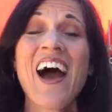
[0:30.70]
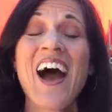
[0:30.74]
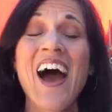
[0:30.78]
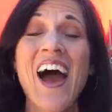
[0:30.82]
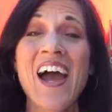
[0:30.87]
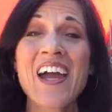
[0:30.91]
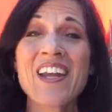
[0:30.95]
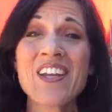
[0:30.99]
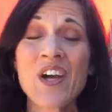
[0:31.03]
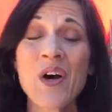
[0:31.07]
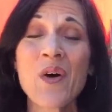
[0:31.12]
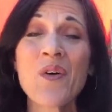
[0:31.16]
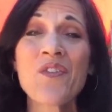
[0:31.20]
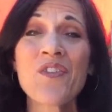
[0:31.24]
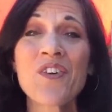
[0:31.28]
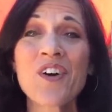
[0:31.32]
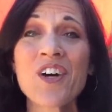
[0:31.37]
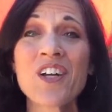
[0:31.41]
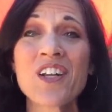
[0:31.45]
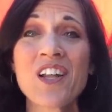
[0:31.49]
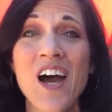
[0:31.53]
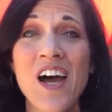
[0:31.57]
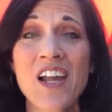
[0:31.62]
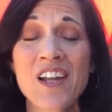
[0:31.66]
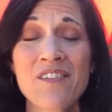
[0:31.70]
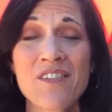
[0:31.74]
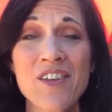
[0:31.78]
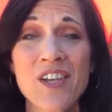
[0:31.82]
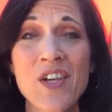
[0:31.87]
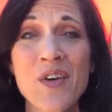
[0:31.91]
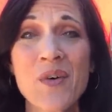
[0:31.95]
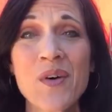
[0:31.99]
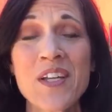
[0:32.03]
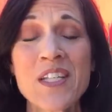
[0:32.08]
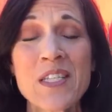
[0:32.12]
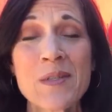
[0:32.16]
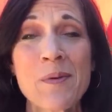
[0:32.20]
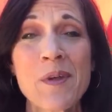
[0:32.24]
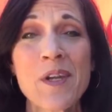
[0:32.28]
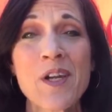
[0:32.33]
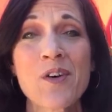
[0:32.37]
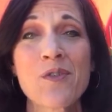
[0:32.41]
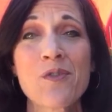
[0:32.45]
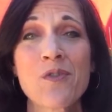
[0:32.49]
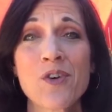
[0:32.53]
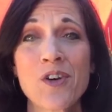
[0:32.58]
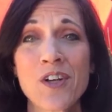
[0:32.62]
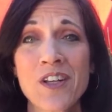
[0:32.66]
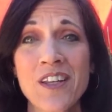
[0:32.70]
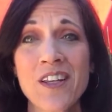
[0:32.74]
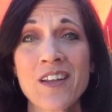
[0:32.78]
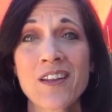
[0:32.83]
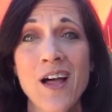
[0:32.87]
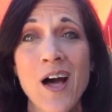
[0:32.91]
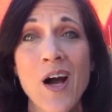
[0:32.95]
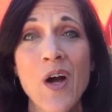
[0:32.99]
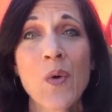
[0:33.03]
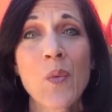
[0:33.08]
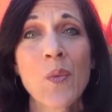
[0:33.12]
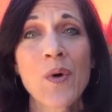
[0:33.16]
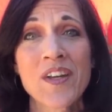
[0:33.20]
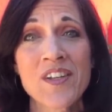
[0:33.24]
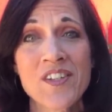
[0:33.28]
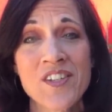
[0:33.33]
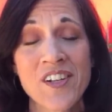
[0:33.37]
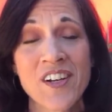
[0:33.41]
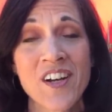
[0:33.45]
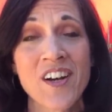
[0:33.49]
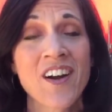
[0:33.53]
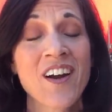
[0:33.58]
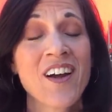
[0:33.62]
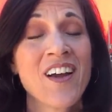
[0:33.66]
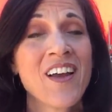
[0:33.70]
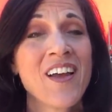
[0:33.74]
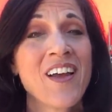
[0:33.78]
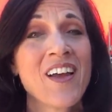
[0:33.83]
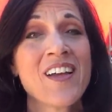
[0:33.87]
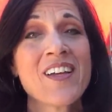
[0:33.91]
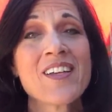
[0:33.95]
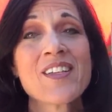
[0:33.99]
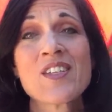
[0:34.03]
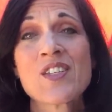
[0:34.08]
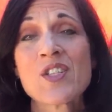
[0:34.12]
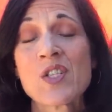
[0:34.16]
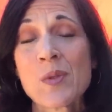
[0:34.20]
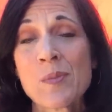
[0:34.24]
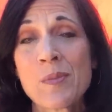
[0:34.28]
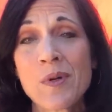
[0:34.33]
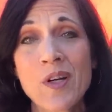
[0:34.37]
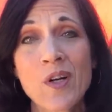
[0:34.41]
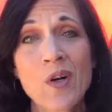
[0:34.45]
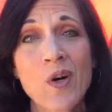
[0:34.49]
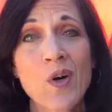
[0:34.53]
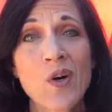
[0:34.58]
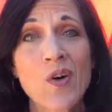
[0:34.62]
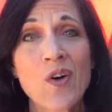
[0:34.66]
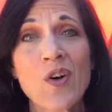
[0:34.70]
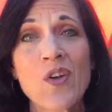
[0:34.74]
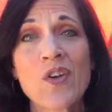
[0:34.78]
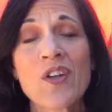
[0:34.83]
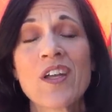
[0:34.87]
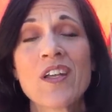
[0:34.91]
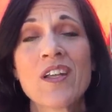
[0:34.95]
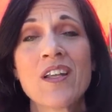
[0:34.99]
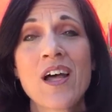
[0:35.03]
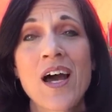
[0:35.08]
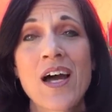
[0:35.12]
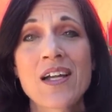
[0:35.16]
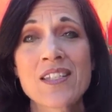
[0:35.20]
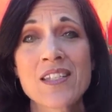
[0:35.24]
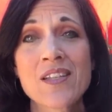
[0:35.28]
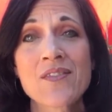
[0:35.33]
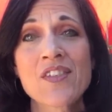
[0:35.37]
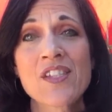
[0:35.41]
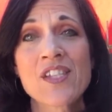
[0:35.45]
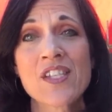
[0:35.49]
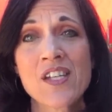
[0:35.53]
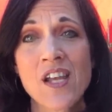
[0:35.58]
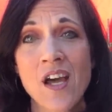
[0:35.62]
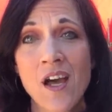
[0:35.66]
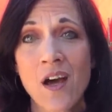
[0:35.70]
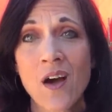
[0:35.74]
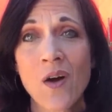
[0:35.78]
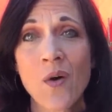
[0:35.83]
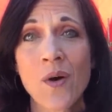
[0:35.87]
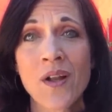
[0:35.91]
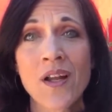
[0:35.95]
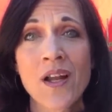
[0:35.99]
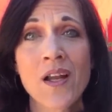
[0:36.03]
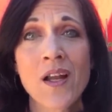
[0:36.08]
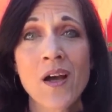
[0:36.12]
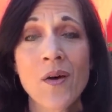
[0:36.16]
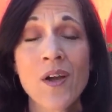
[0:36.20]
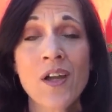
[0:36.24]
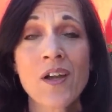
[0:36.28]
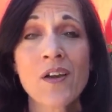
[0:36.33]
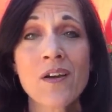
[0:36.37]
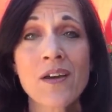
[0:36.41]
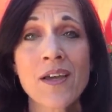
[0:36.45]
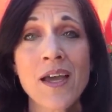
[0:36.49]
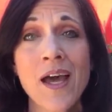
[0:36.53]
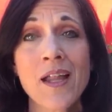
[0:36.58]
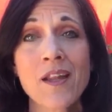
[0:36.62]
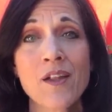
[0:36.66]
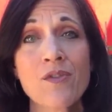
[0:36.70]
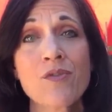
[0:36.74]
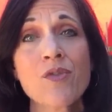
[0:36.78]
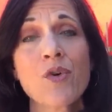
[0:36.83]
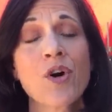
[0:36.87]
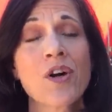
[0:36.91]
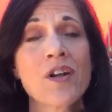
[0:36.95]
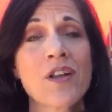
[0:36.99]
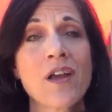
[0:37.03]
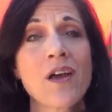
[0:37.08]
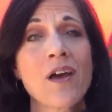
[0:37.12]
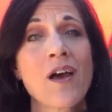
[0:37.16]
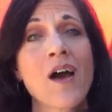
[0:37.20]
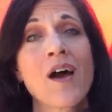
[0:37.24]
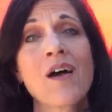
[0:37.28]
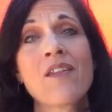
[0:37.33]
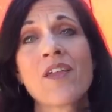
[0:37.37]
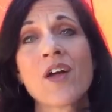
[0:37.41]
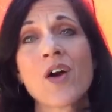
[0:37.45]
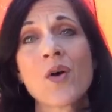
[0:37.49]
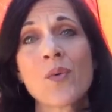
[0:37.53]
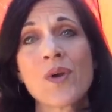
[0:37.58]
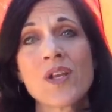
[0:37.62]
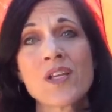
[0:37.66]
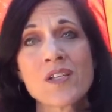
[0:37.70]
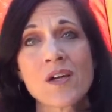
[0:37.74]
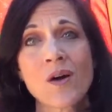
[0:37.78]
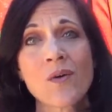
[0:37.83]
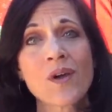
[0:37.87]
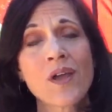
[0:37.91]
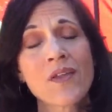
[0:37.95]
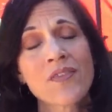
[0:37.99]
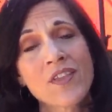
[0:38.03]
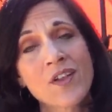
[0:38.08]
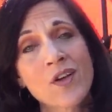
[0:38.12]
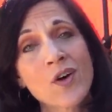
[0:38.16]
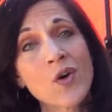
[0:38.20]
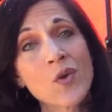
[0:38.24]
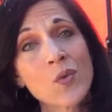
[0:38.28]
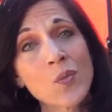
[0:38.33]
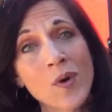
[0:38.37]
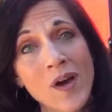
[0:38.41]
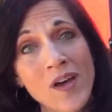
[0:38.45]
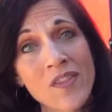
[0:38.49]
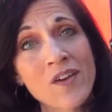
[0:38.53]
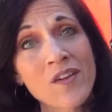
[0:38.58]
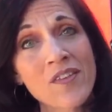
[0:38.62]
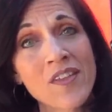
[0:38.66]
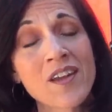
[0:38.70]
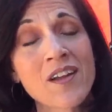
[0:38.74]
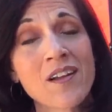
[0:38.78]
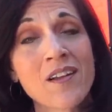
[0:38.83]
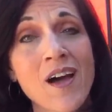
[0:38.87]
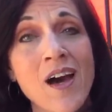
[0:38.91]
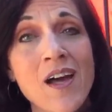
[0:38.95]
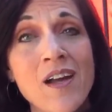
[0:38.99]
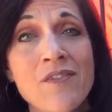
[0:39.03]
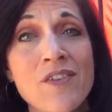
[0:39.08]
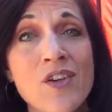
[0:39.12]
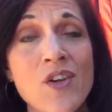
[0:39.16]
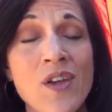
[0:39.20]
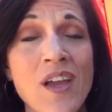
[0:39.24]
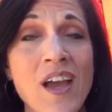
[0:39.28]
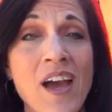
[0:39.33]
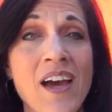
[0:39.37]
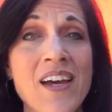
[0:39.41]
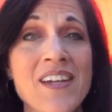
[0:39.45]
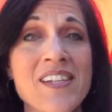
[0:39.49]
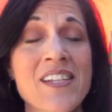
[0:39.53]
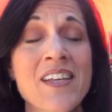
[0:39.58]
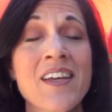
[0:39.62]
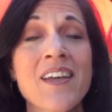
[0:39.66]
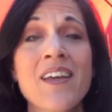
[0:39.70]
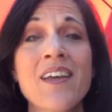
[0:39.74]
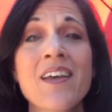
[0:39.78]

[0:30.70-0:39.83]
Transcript: I know for a lot of you, it's been a really long winter. Super cold, lots of snow. And I know here in California, although we don't get the cold weather that a lot of you get,